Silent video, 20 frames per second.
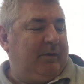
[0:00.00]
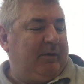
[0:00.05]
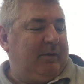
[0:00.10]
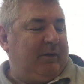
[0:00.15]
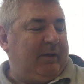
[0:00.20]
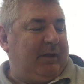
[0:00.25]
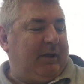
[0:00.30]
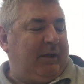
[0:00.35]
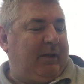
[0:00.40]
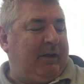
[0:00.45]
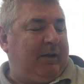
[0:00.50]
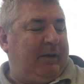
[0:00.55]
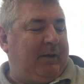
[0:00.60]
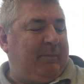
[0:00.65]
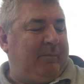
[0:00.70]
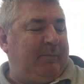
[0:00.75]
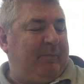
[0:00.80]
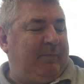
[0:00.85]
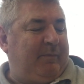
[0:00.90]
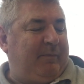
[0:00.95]

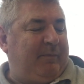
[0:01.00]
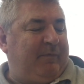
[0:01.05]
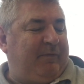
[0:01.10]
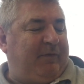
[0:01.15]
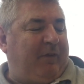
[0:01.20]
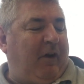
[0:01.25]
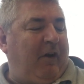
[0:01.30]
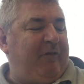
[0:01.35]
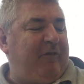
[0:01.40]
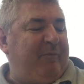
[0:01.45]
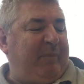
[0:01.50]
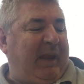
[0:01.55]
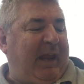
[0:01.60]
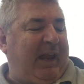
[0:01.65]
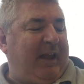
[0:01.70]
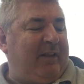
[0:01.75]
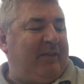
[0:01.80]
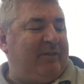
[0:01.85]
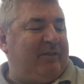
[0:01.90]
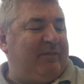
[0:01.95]

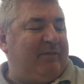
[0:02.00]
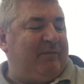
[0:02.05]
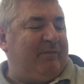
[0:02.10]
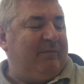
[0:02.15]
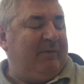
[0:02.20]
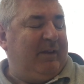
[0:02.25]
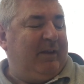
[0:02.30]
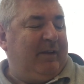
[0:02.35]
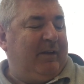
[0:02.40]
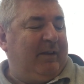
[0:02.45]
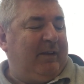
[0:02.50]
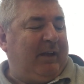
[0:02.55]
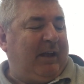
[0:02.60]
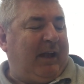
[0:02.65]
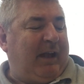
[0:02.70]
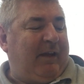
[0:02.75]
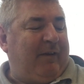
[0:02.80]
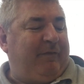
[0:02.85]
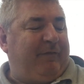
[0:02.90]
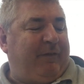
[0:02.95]

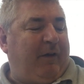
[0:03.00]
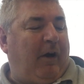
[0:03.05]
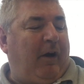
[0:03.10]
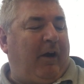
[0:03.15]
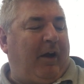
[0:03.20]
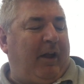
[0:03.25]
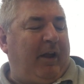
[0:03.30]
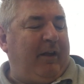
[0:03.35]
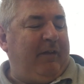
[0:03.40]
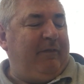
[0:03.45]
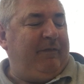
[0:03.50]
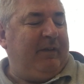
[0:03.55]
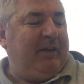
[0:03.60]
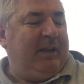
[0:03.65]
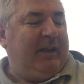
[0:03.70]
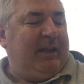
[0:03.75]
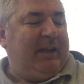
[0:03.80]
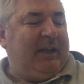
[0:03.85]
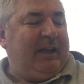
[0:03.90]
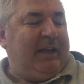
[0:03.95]
£5
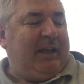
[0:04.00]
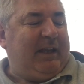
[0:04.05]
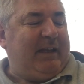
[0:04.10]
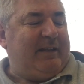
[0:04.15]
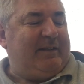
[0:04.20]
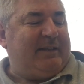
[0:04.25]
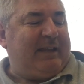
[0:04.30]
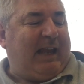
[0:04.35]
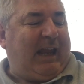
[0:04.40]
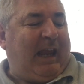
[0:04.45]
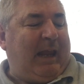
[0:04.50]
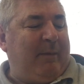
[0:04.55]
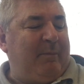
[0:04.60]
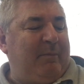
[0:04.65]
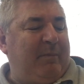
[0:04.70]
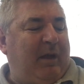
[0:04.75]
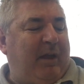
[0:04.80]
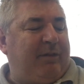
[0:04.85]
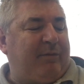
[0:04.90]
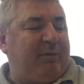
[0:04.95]
is
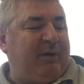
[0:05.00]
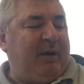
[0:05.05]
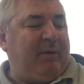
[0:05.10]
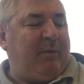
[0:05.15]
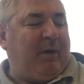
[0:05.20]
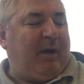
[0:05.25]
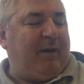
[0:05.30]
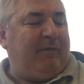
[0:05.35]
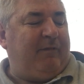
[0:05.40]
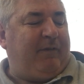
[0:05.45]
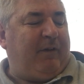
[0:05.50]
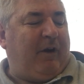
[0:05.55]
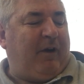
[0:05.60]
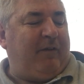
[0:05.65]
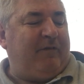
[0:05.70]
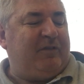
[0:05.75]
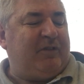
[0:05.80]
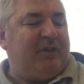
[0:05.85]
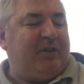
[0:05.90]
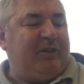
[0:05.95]

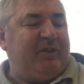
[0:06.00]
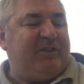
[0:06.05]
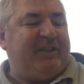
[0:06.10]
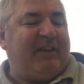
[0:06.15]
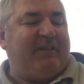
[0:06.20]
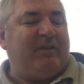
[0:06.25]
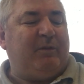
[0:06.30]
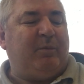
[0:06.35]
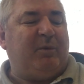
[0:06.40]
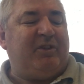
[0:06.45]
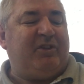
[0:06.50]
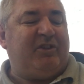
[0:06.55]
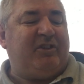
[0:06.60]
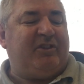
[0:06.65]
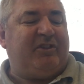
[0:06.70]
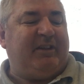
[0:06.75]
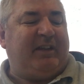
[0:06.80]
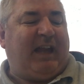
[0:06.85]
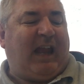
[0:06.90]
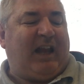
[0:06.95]
M31527, which
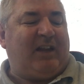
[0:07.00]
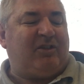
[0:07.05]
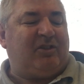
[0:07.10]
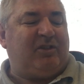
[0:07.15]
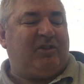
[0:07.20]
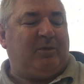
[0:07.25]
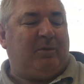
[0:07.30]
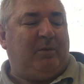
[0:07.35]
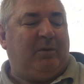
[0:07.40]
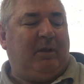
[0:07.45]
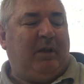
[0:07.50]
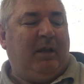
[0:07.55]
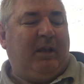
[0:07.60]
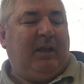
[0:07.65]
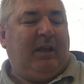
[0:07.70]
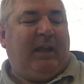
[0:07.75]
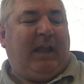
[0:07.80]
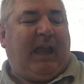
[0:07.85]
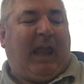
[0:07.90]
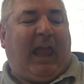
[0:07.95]
is the actual
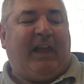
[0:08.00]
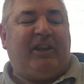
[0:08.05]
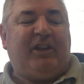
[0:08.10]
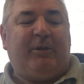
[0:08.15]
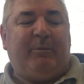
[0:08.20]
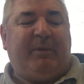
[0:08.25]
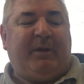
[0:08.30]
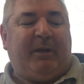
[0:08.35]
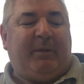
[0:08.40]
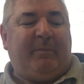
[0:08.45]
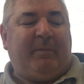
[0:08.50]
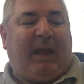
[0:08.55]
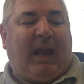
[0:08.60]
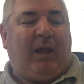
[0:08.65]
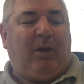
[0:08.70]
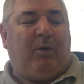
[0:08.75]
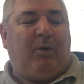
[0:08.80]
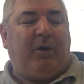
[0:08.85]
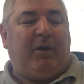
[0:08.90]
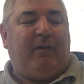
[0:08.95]
aluminium
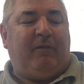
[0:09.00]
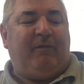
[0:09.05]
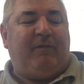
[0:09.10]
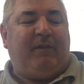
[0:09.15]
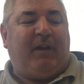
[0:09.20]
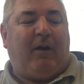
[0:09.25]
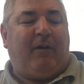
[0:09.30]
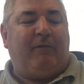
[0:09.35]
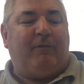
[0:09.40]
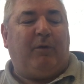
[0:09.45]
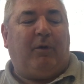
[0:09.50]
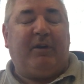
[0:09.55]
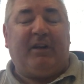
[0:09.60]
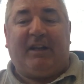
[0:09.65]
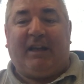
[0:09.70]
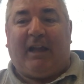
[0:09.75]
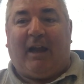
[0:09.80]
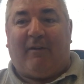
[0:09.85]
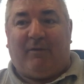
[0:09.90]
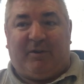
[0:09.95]
alloy valve rocket
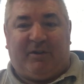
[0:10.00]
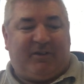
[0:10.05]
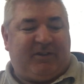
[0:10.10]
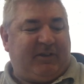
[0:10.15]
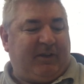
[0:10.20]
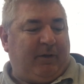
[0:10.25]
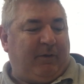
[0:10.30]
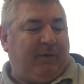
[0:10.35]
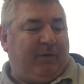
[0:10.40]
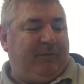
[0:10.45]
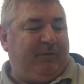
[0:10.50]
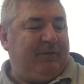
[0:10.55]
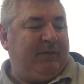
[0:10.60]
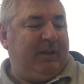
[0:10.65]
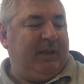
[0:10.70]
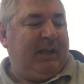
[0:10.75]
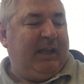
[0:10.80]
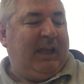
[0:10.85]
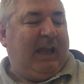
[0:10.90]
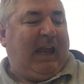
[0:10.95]
cover itself,
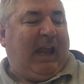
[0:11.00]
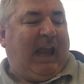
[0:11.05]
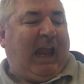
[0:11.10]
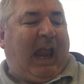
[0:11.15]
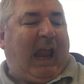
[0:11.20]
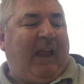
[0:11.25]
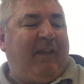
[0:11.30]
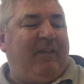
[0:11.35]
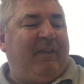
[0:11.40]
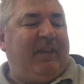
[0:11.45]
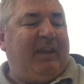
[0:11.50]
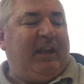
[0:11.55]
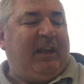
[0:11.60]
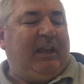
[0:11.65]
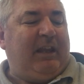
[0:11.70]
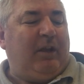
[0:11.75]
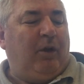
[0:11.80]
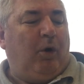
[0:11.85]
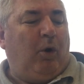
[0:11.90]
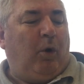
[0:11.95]
and
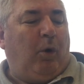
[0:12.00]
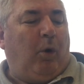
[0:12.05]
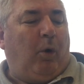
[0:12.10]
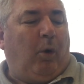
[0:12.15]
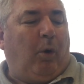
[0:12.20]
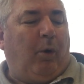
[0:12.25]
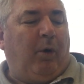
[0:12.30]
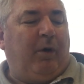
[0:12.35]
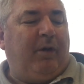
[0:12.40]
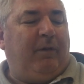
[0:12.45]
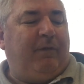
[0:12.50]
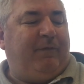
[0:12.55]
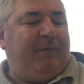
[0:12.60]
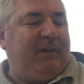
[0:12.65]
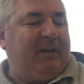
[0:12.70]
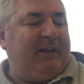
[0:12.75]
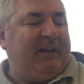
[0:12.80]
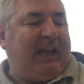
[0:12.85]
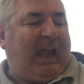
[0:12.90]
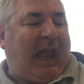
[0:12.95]
the oil
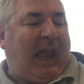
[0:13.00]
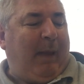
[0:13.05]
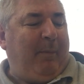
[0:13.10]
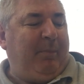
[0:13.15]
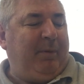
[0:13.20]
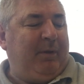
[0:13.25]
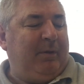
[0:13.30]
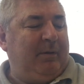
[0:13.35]
filler cap.